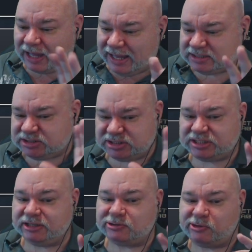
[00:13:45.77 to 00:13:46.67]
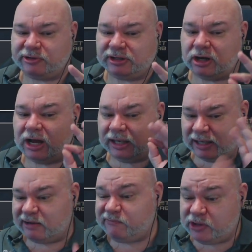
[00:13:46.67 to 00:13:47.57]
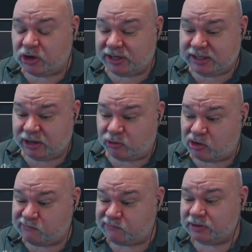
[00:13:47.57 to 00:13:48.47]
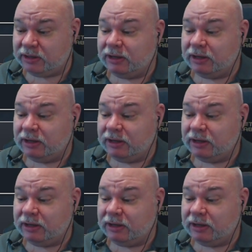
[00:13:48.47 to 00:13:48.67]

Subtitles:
It's a skill that I love the idea of,